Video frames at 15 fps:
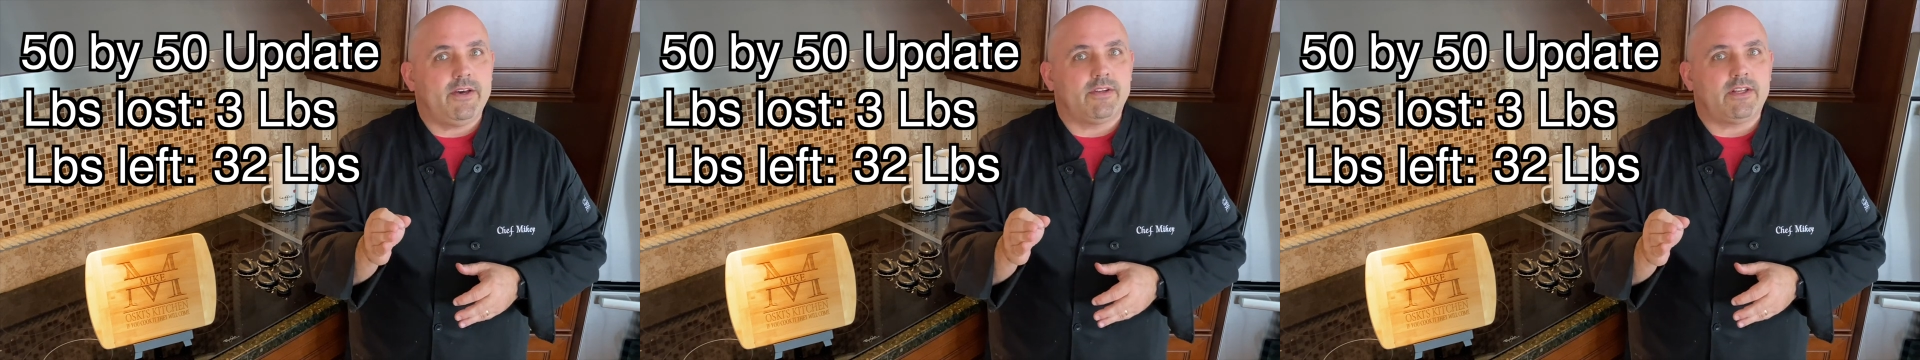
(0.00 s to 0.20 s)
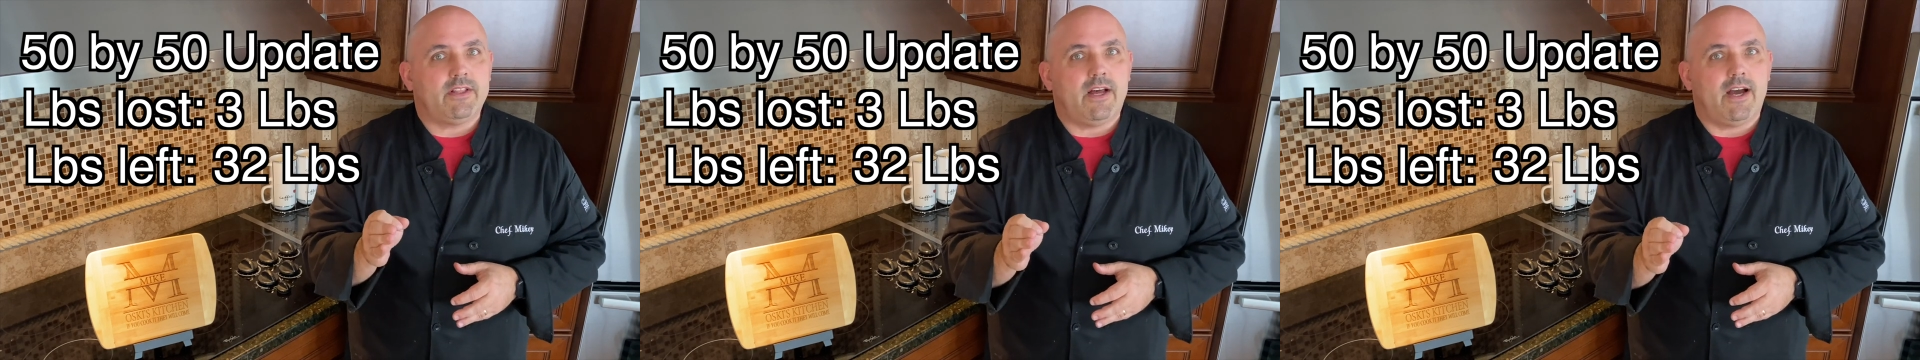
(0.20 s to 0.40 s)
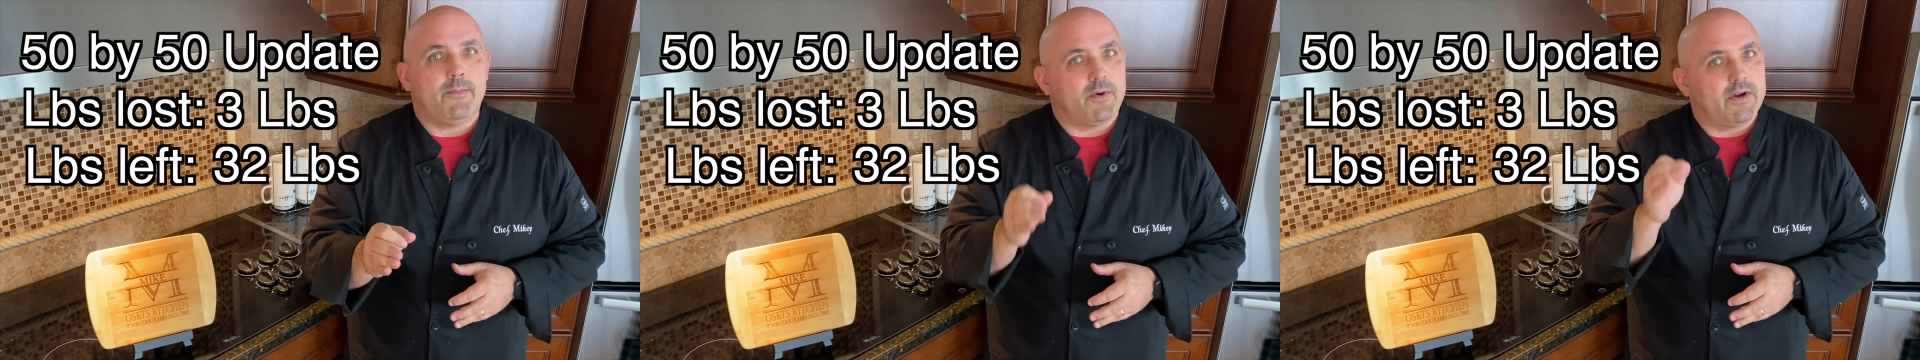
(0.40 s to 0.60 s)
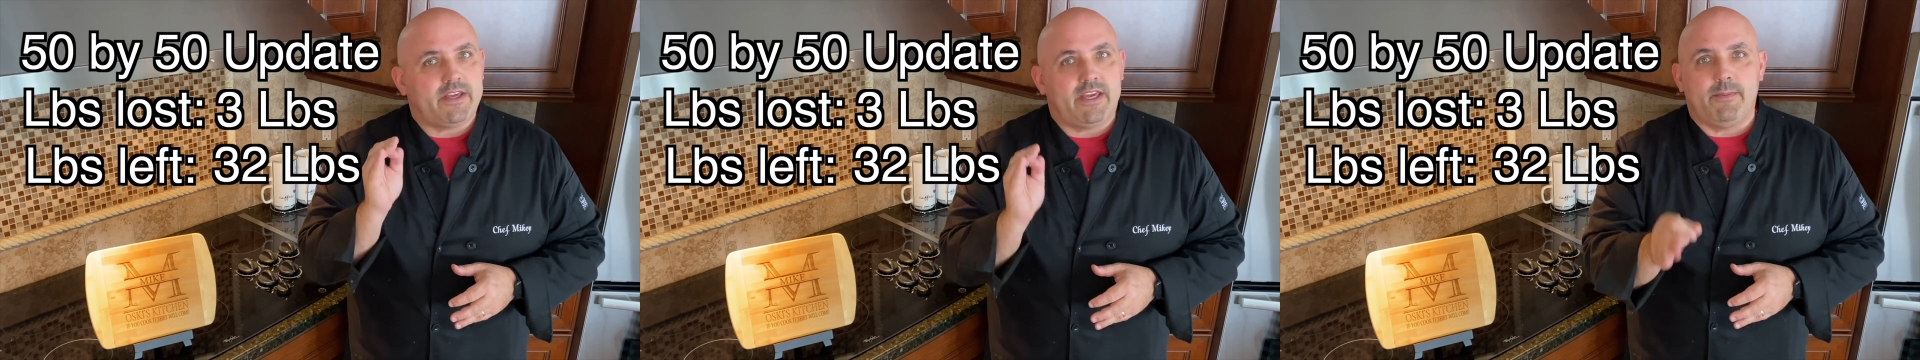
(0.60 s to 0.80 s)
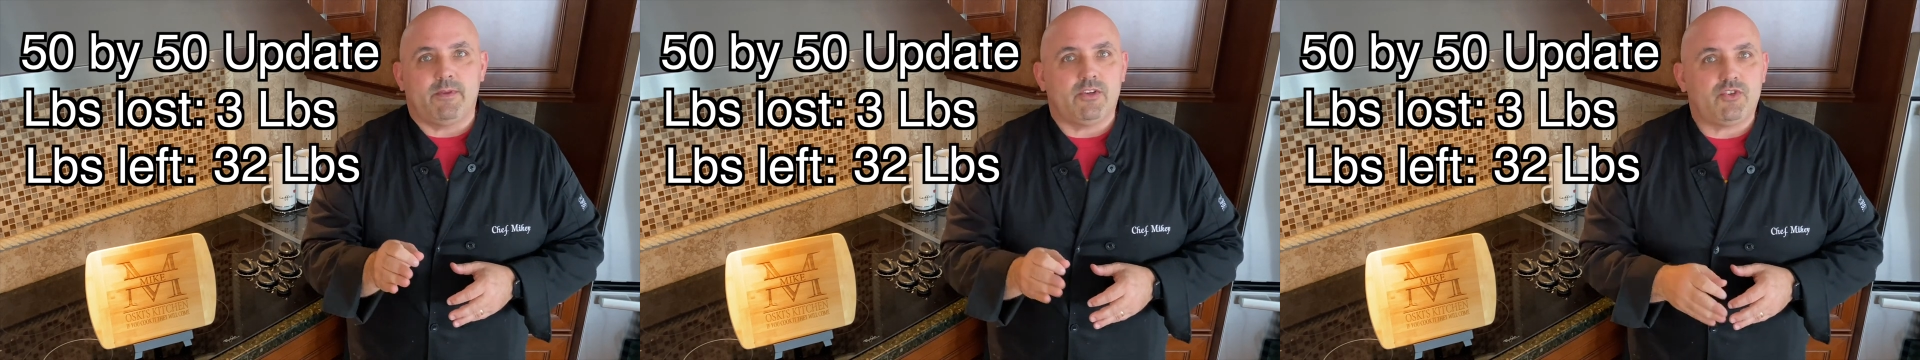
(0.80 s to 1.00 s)
to climb. We're gonna
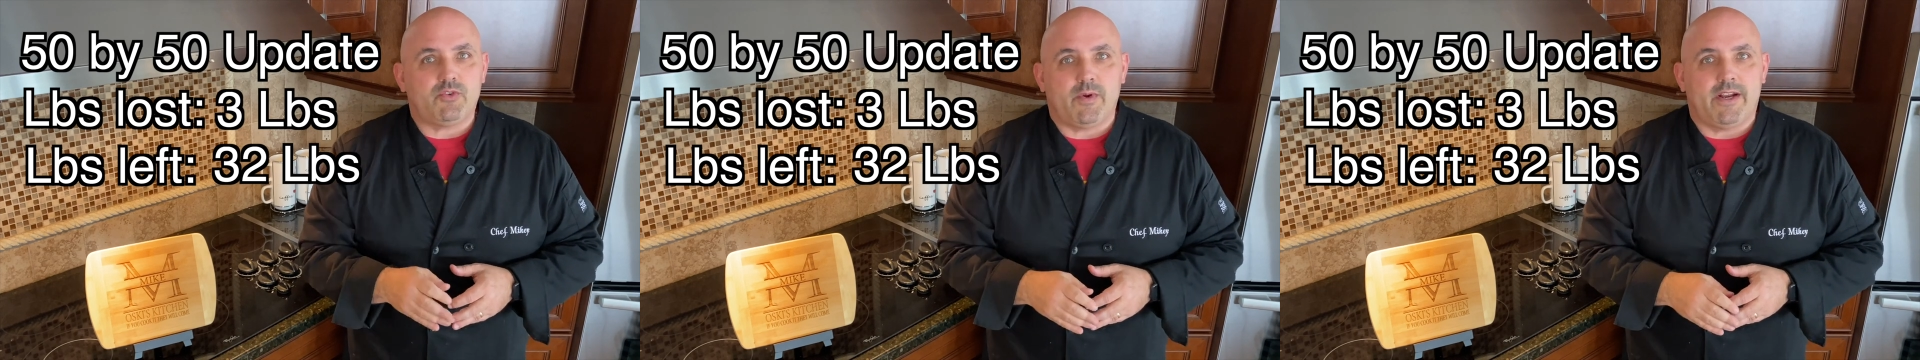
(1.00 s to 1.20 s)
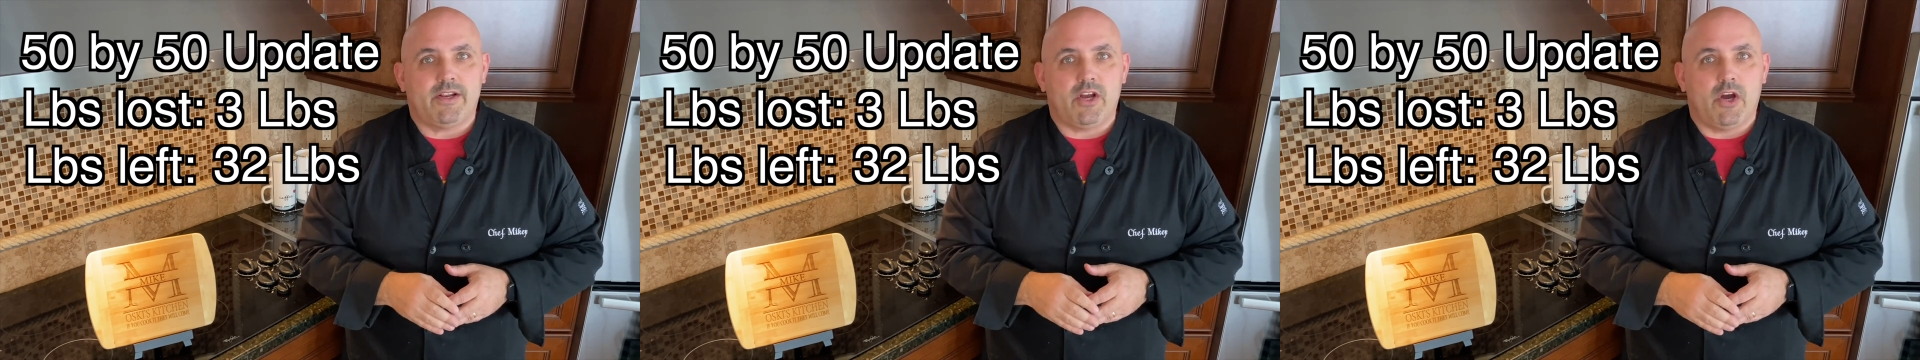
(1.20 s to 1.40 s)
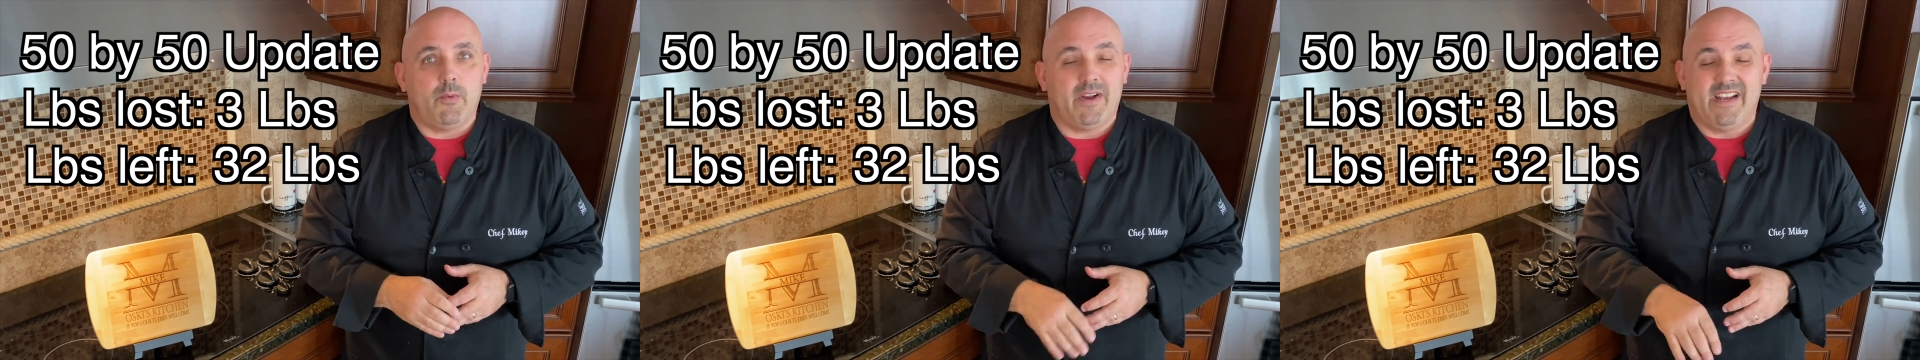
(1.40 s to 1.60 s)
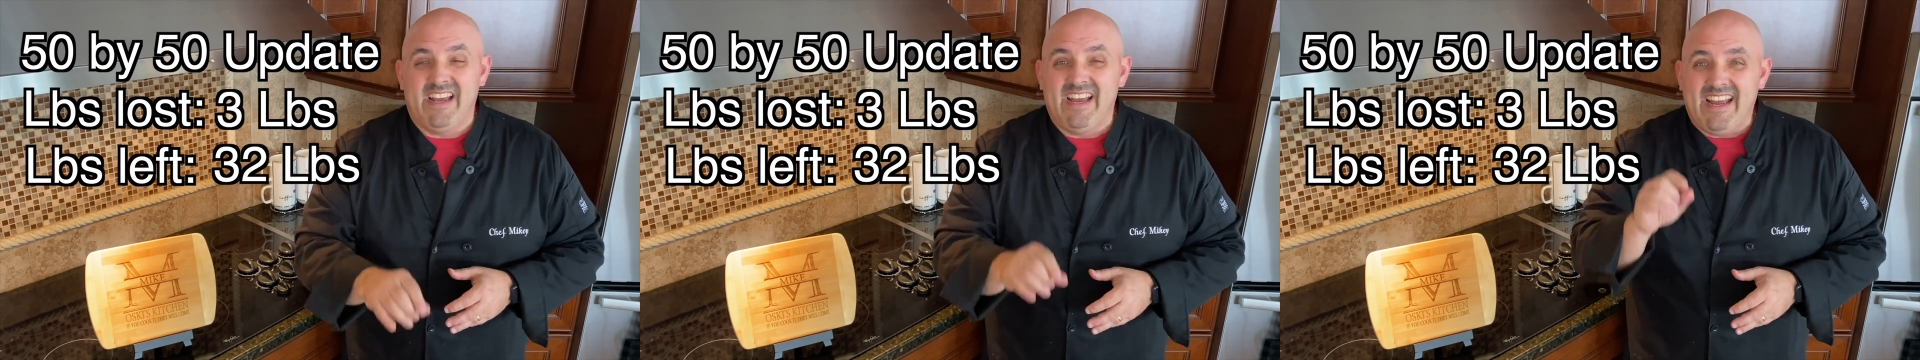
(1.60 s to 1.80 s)
keep this train going.